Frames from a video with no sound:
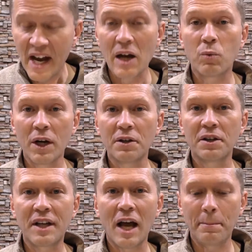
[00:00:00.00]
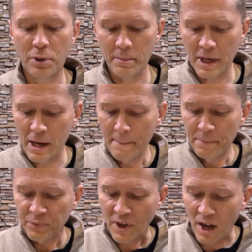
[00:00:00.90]
And where did God put
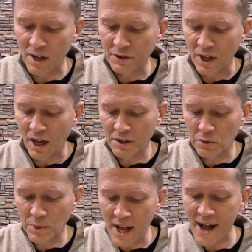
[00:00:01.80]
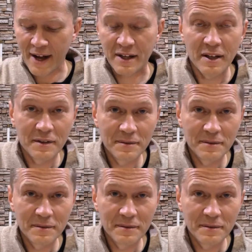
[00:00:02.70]
me? On a rock.